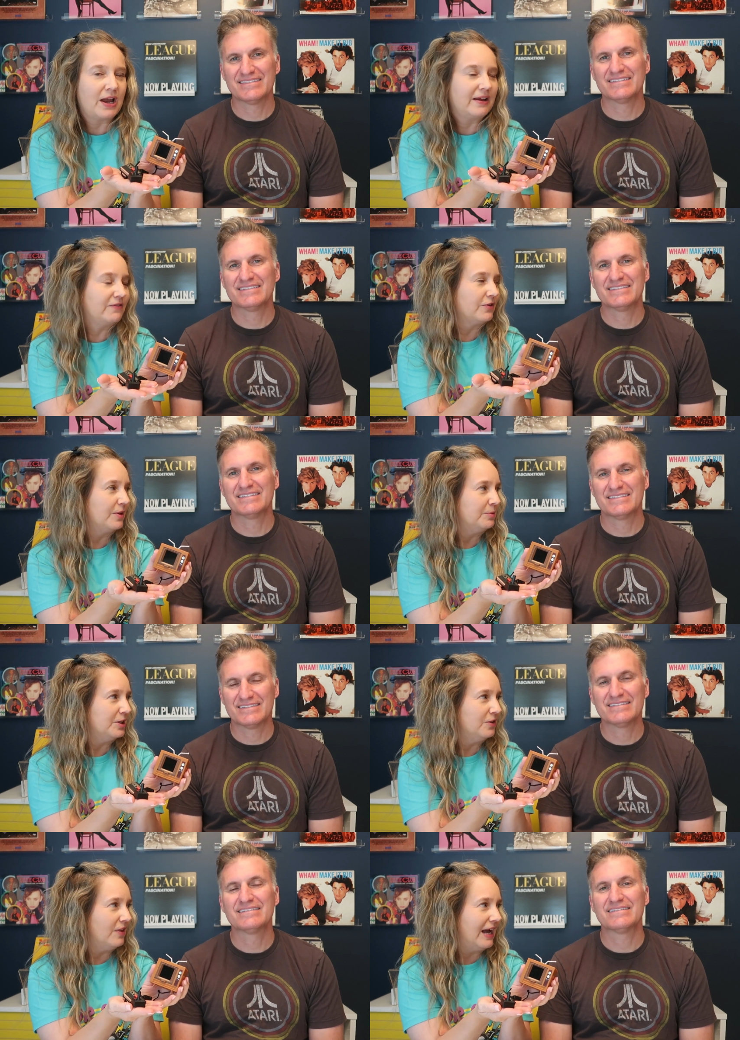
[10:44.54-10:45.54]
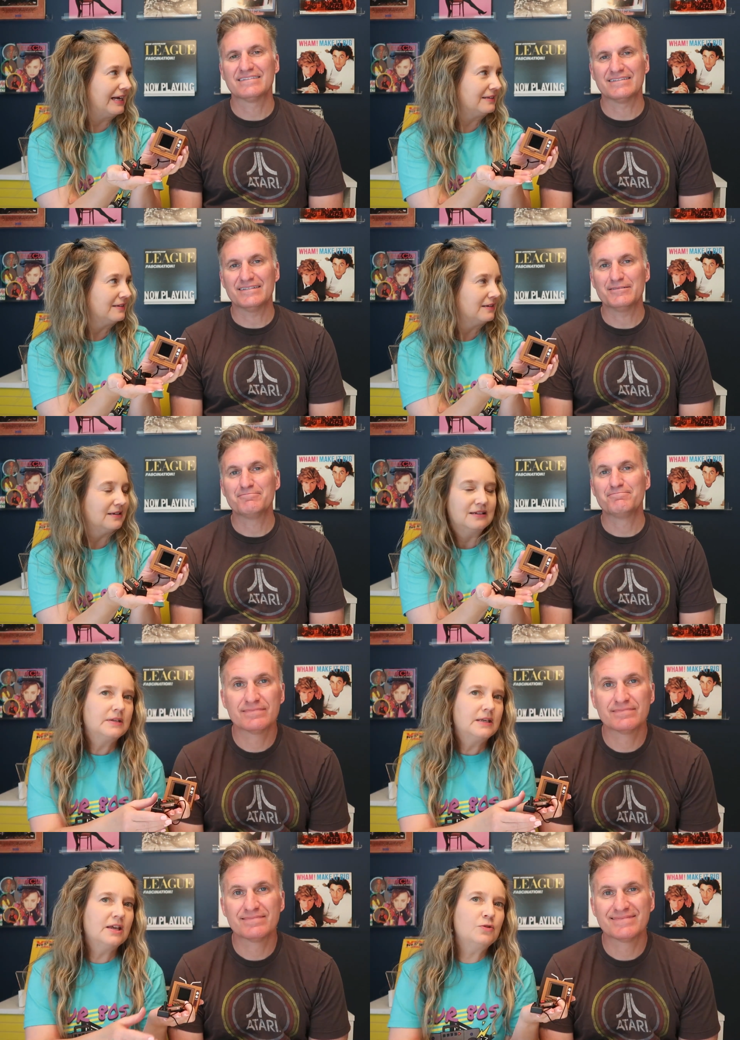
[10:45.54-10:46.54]
Speaker 1: way for them to do that. Yeah.
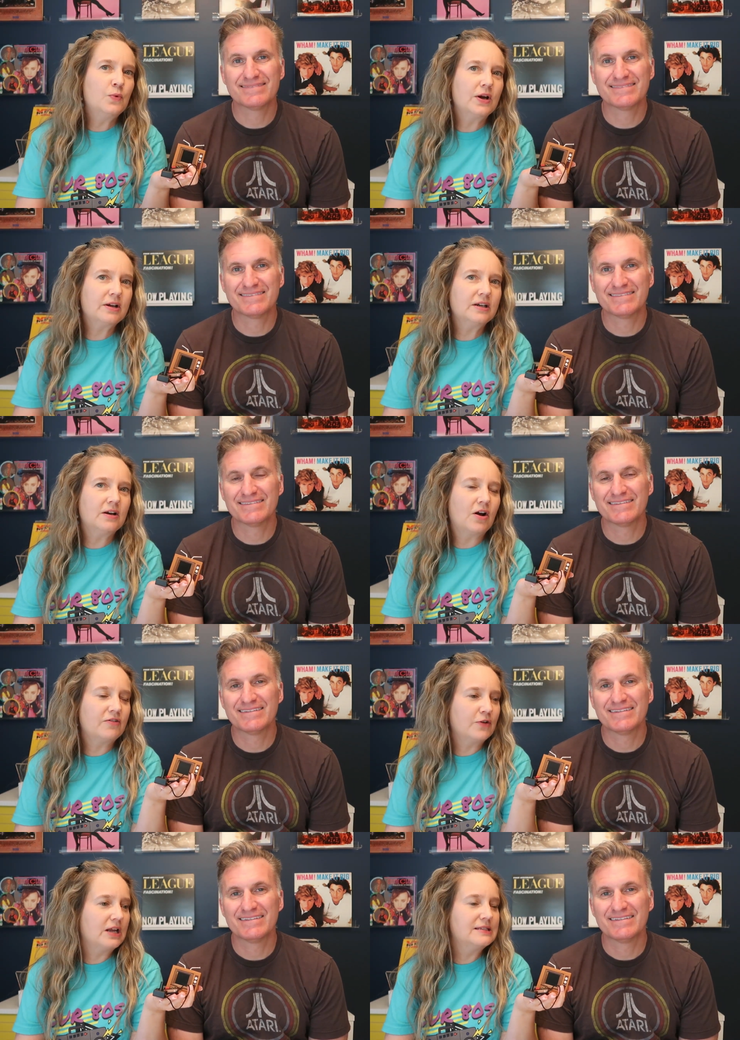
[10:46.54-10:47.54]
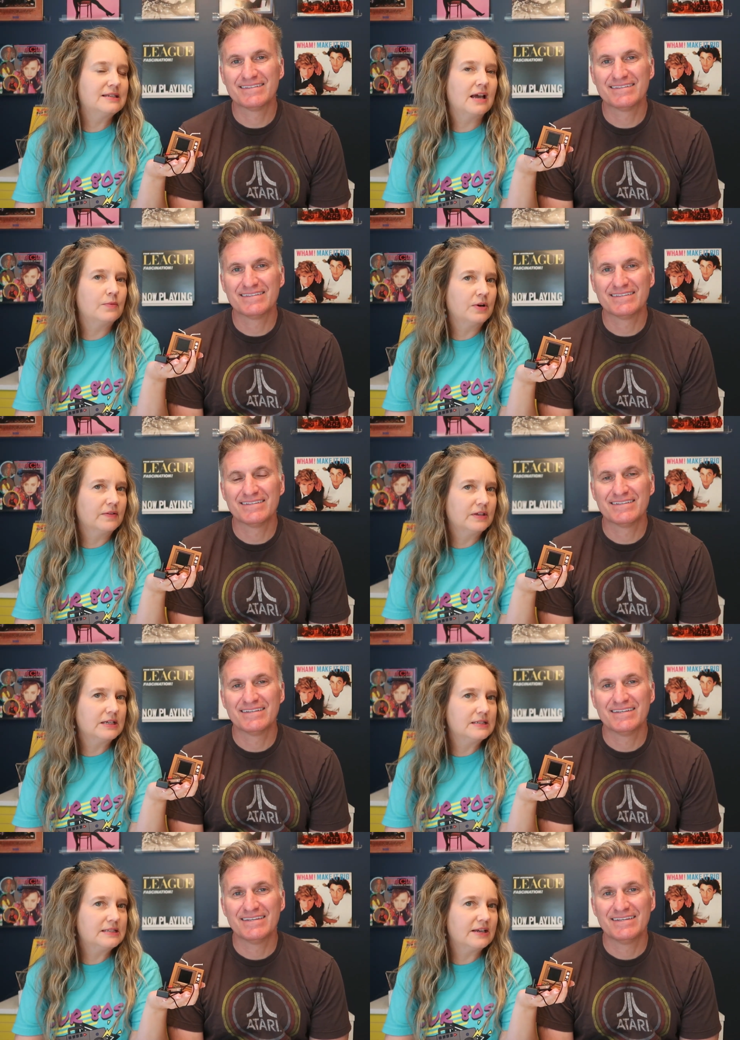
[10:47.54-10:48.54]
Keith, where can our friends get one of
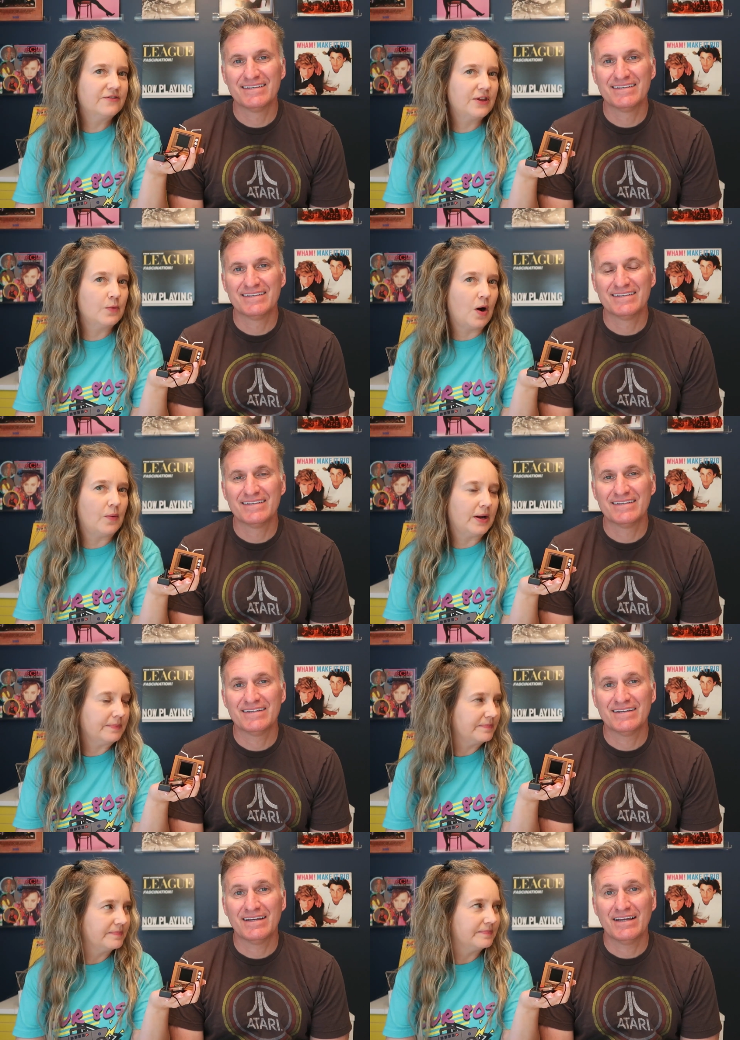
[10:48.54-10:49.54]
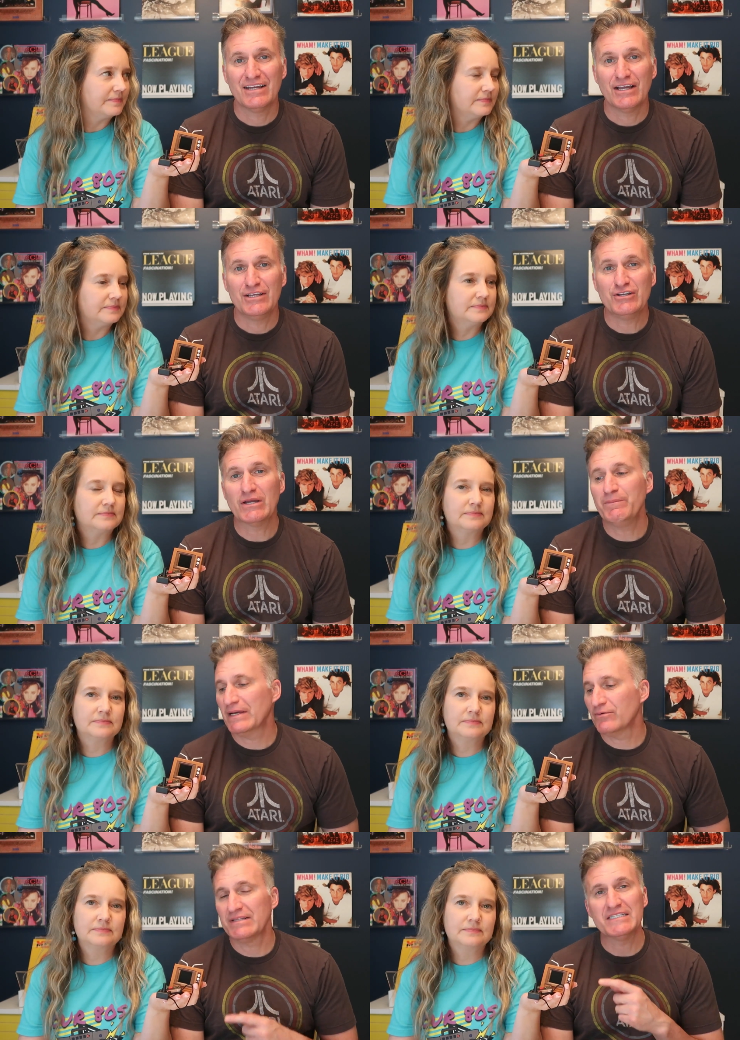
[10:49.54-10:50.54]
these if they want one?
Speaker 2: You can
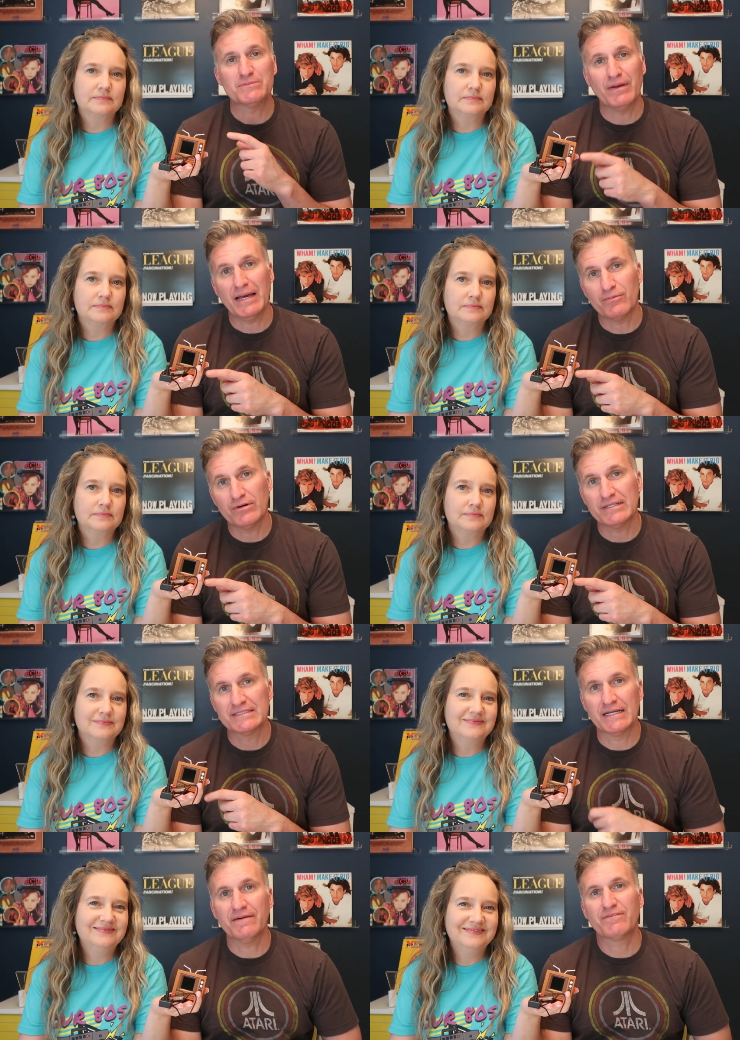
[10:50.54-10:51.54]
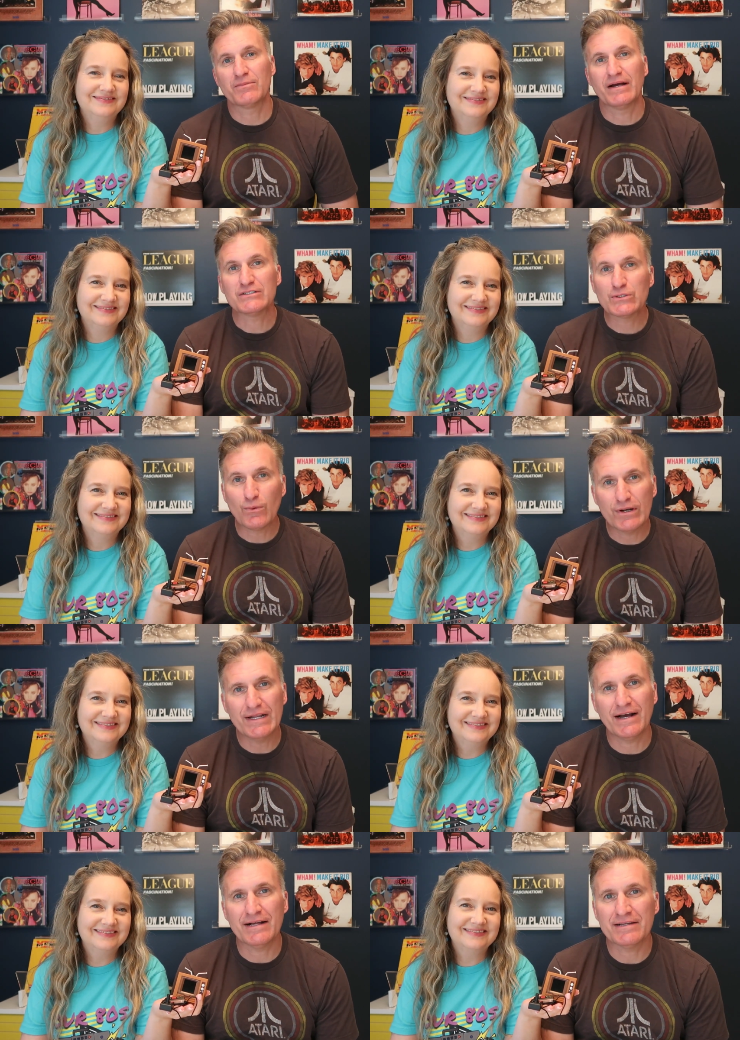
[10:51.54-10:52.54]
pick one of these bad boys up for about
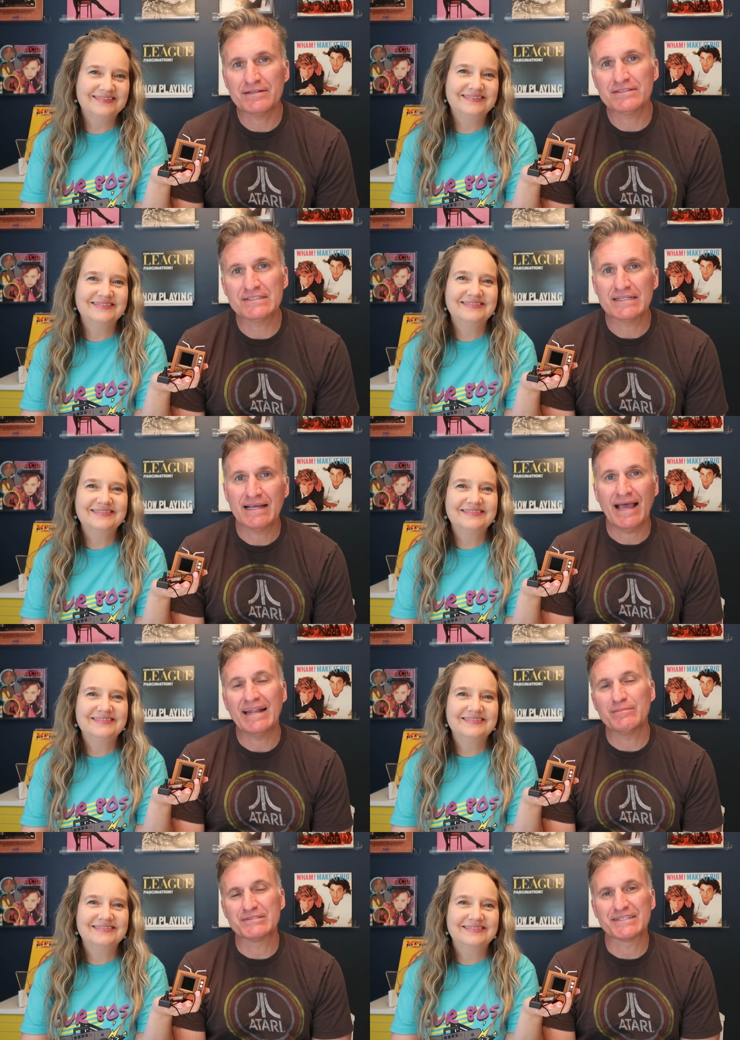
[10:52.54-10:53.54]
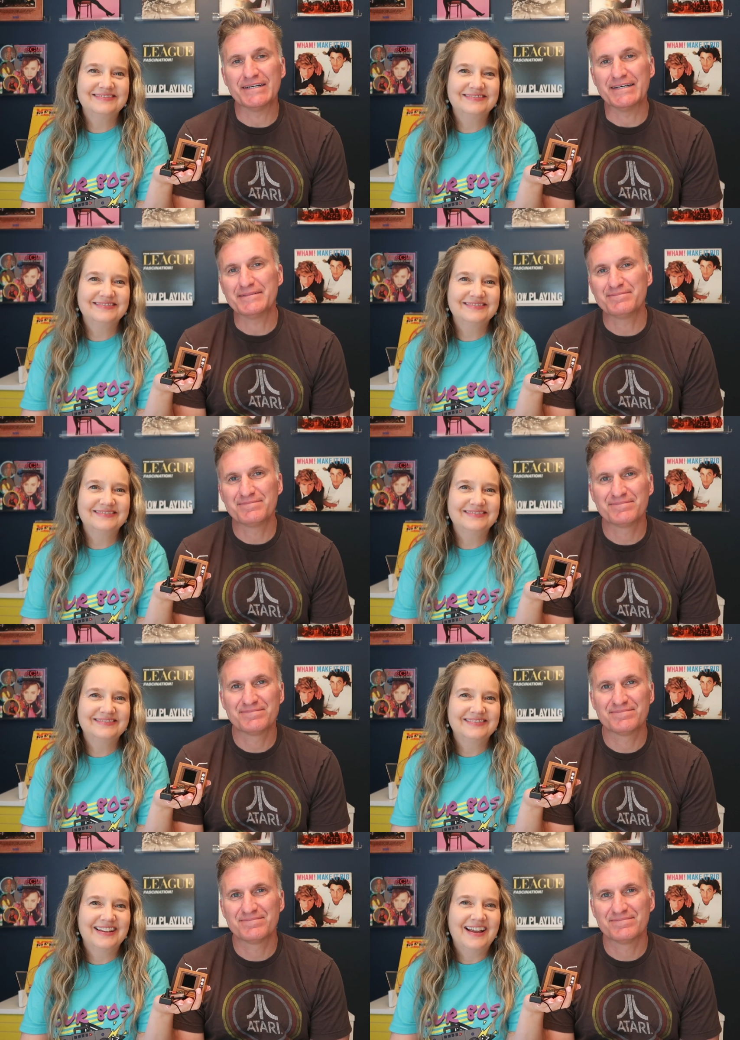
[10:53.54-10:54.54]
$20 at Amazon.
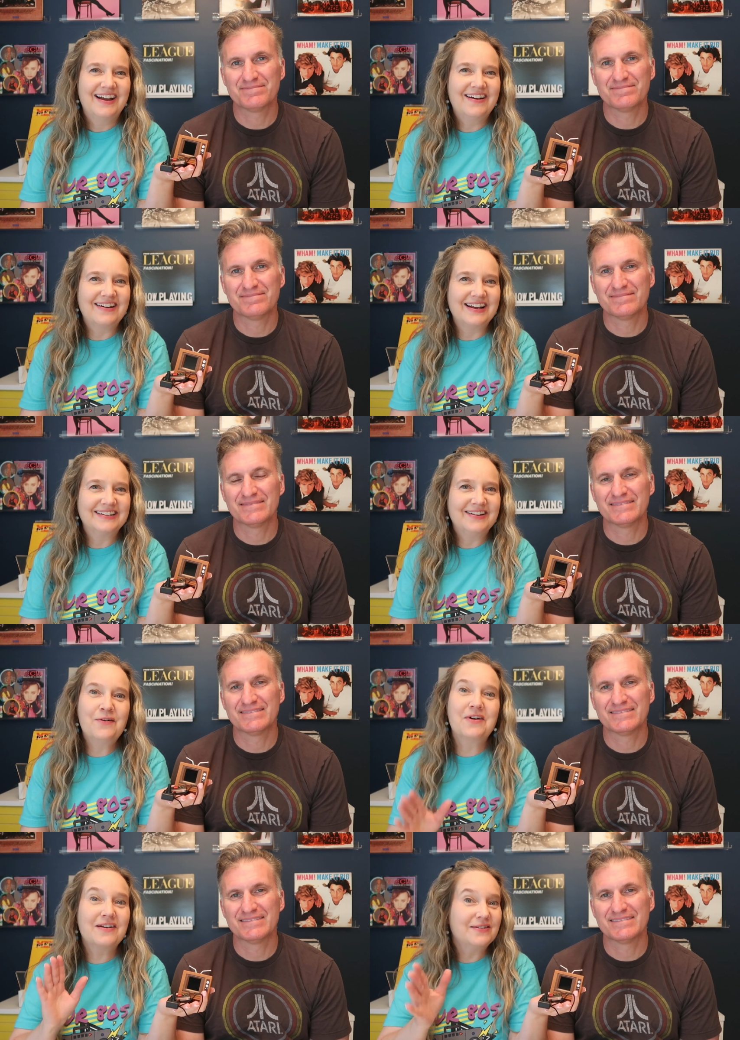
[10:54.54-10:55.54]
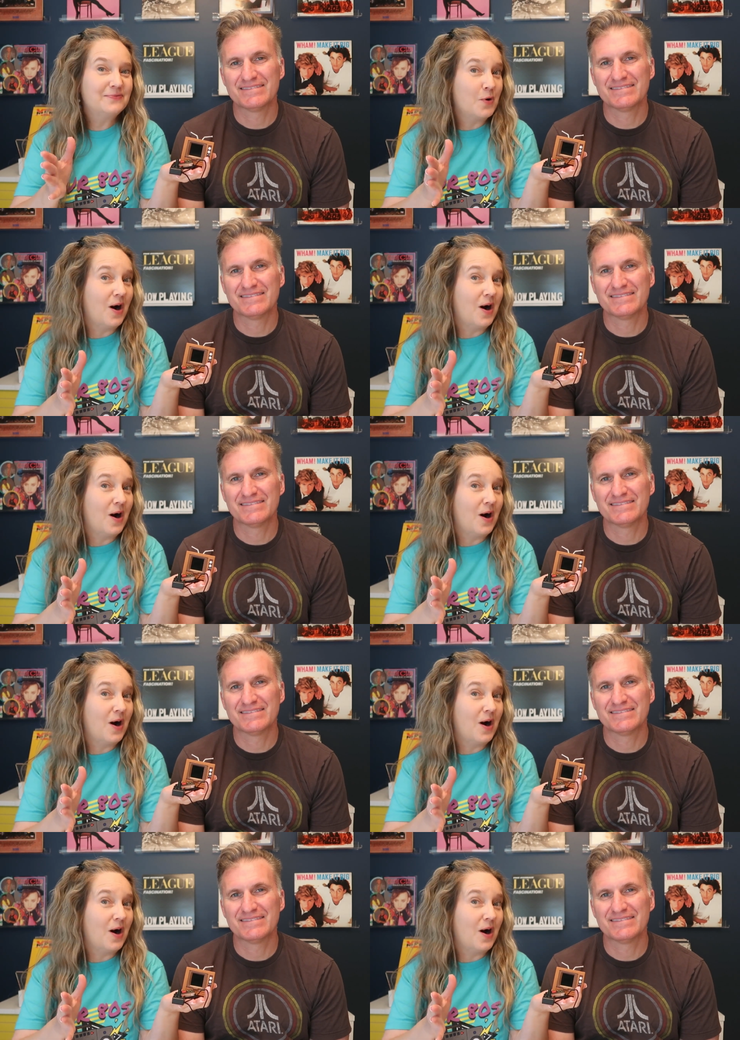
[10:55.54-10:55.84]
Speaker 1: All right, or